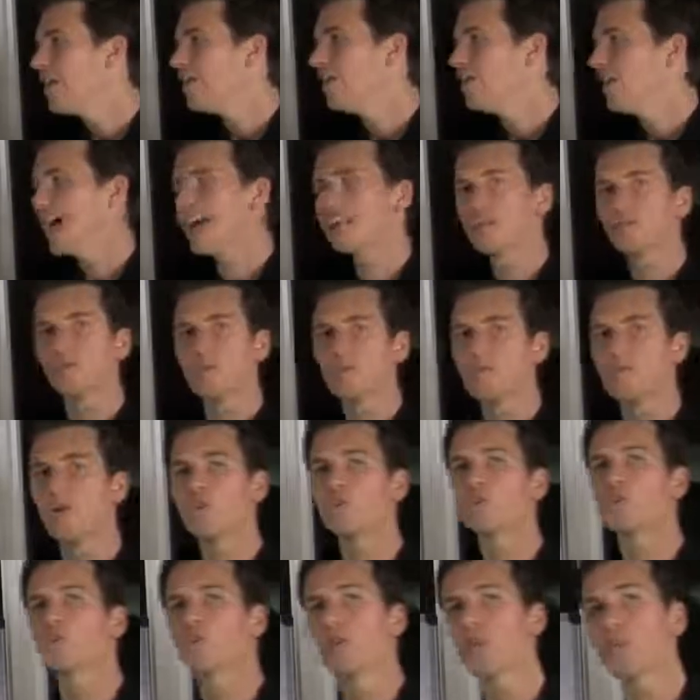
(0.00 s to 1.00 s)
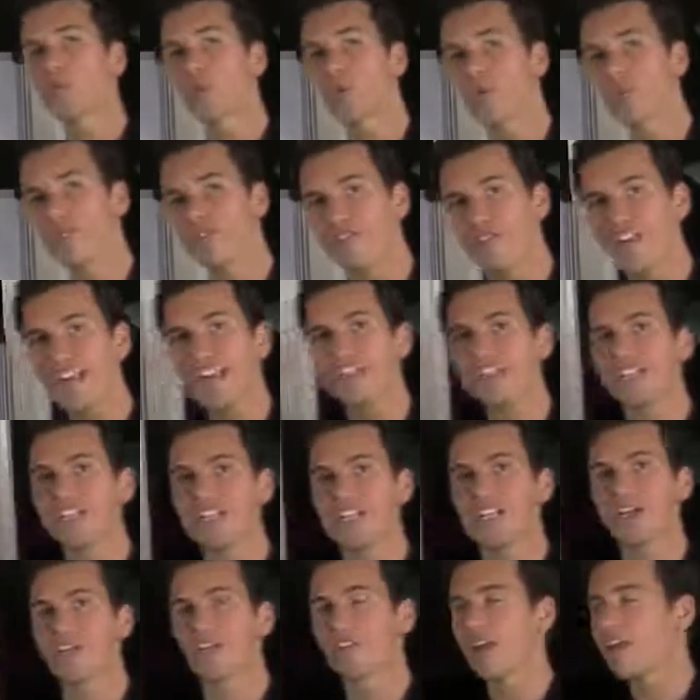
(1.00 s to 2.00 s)
That's what most people are
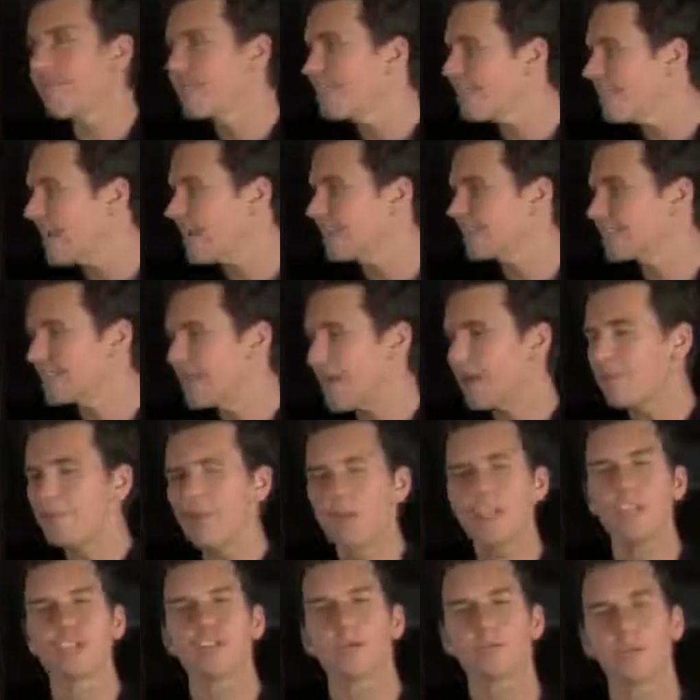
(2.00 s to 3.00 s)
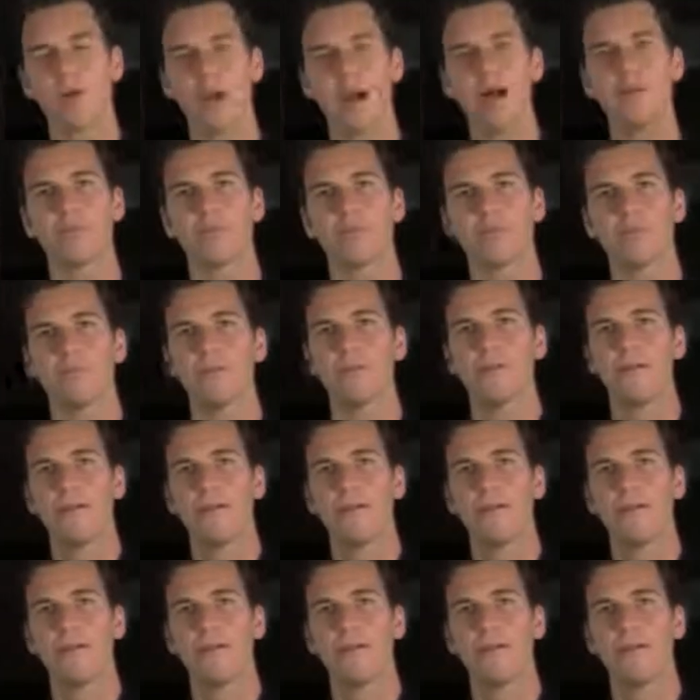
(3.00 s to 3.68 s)
facing here. They face that major problem.